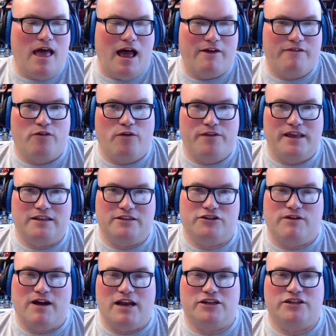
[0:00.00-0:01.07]
I thought the
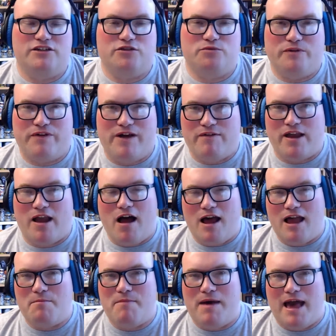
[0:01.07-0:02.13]
interactions with having
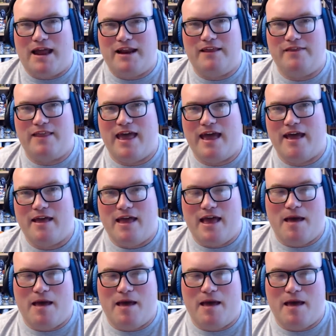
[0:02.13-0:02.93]
Iron Man in there